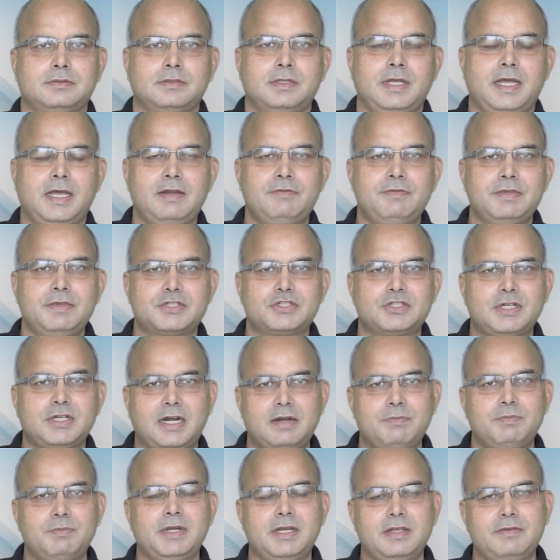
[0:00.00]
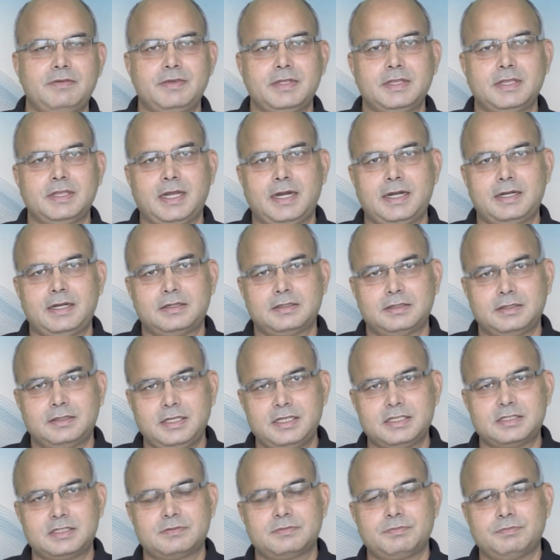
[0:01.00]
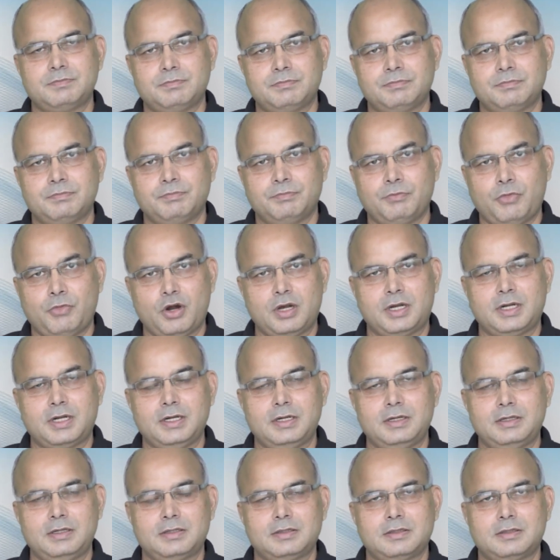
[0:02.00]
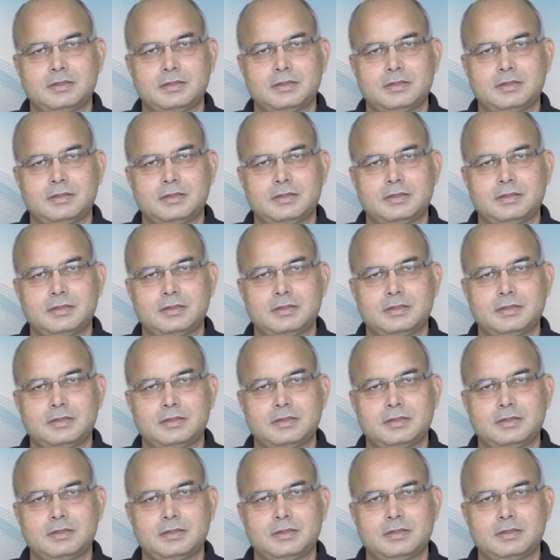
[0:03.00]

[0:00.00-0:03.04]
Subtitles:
and we start believing that this model